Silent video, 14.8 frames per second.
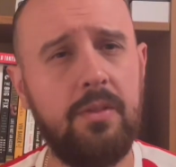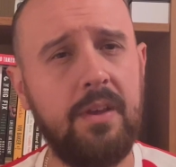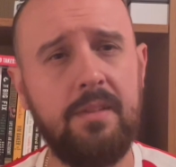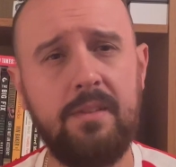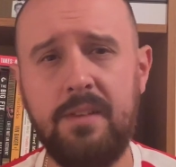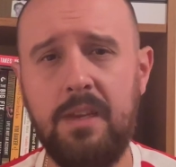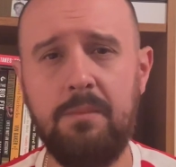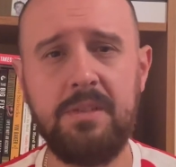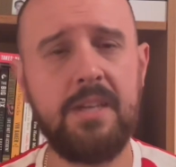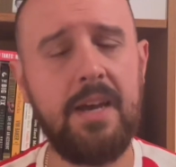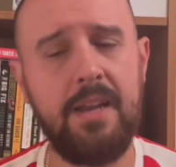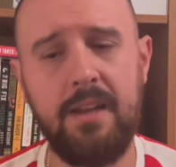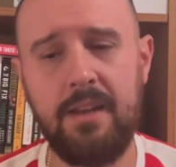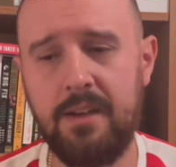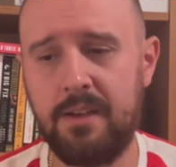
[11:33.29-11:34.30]
think the team is
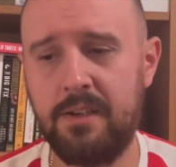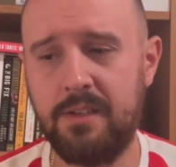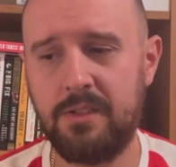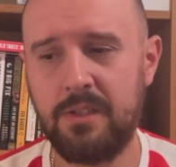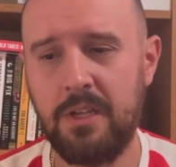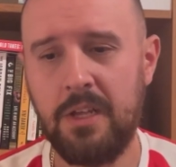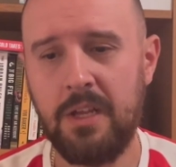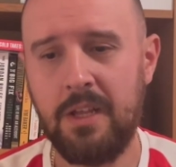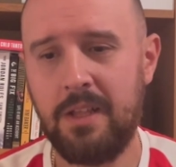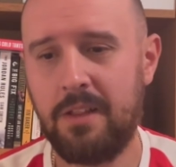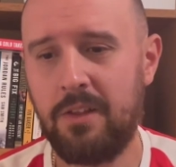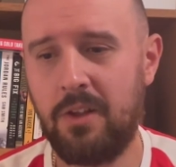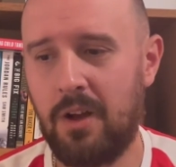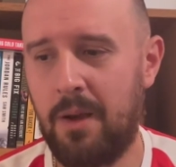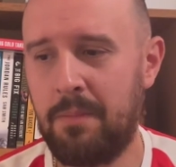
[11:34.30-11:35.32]
headed? Because I